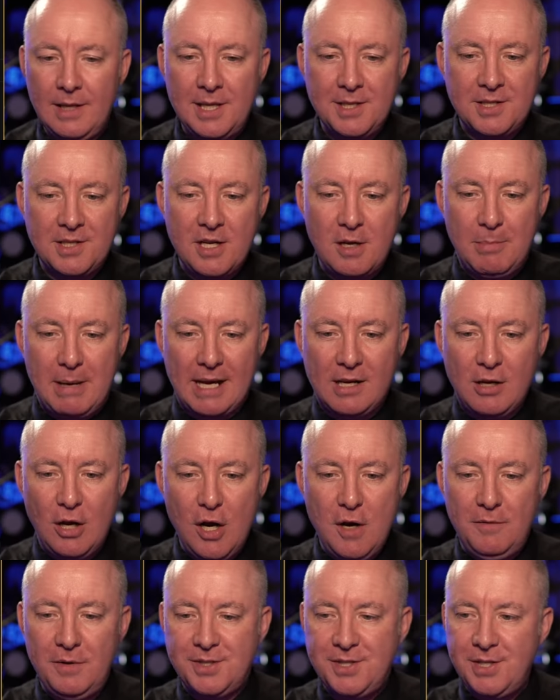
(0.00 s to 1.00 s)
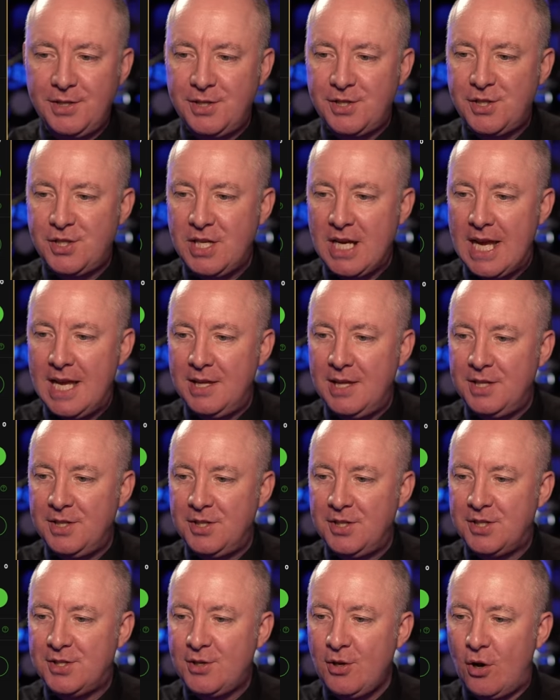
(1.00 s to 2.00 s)
let's go back over to the share,
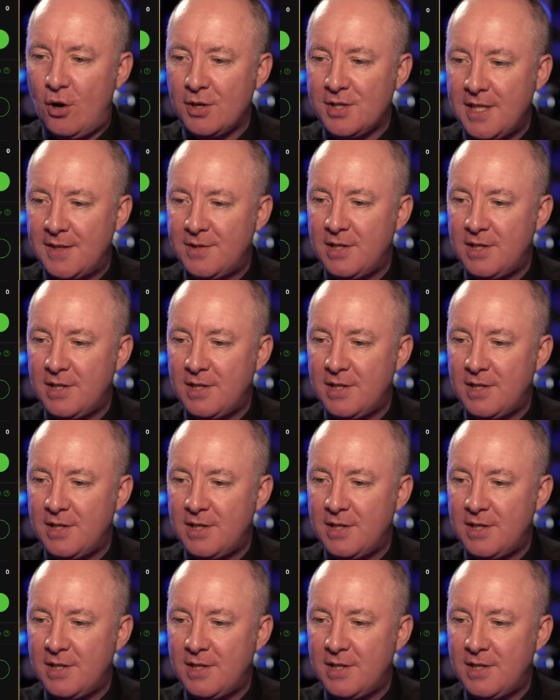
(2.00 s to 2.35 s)
the stocks.